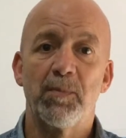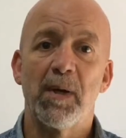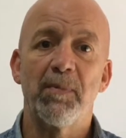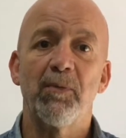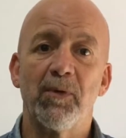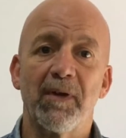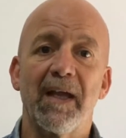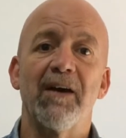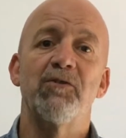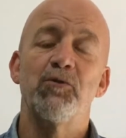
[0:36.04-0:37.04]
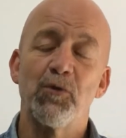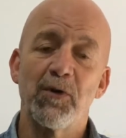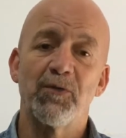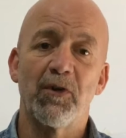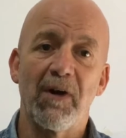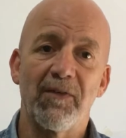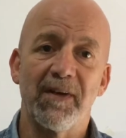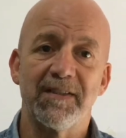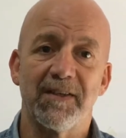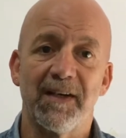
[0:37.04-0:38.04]
probably wondering how drawing for graphic
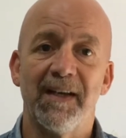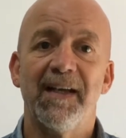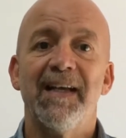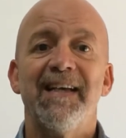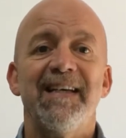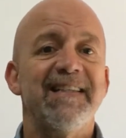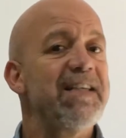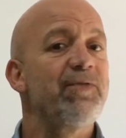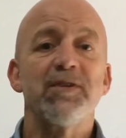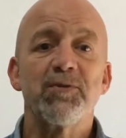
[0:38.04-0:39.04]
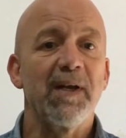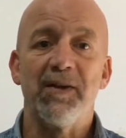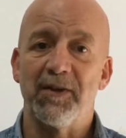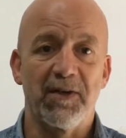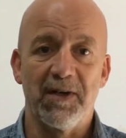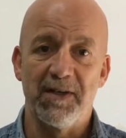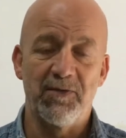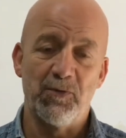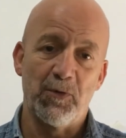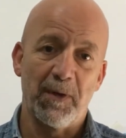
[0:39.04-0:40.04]
design is different to any other kind
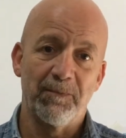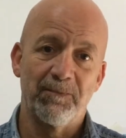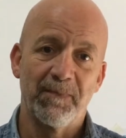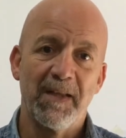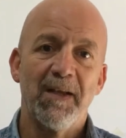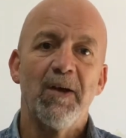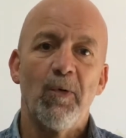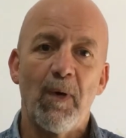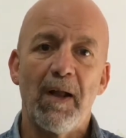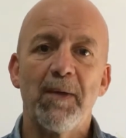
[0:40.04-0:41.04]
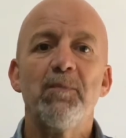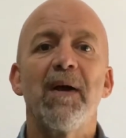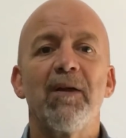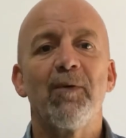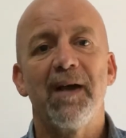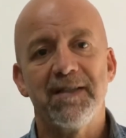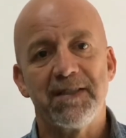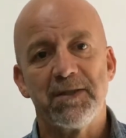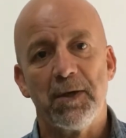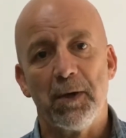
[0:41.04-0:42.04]
of drawing. Well, in many ways
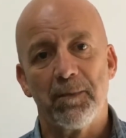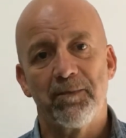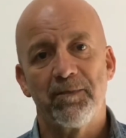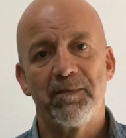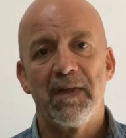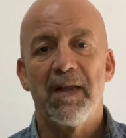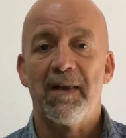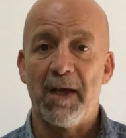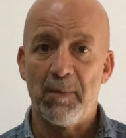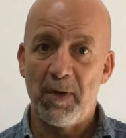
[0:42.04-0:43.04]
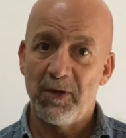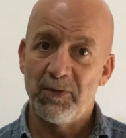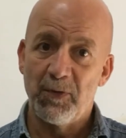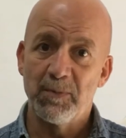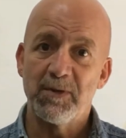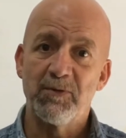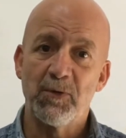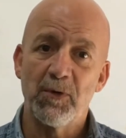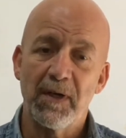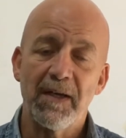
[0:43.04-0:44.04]
it's not. Like most forms of
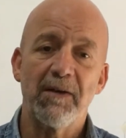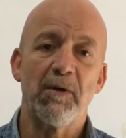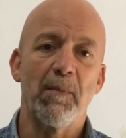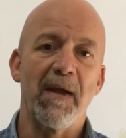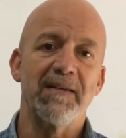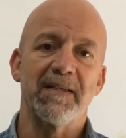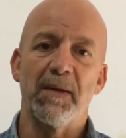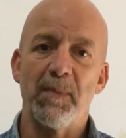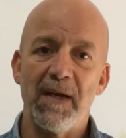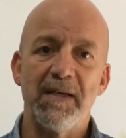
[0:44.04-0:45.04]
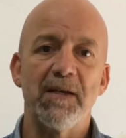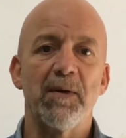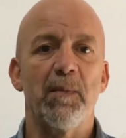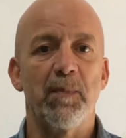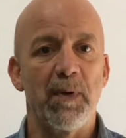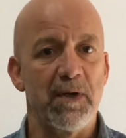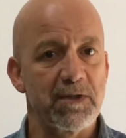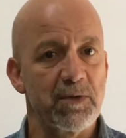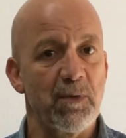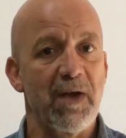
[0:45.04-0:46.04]
drawing, it remains an immediate and
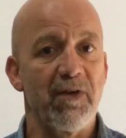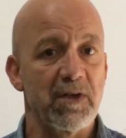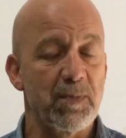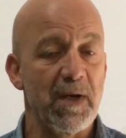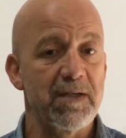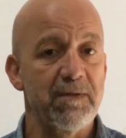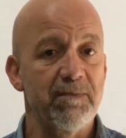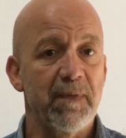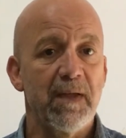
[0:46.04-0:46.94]
personal way of expression,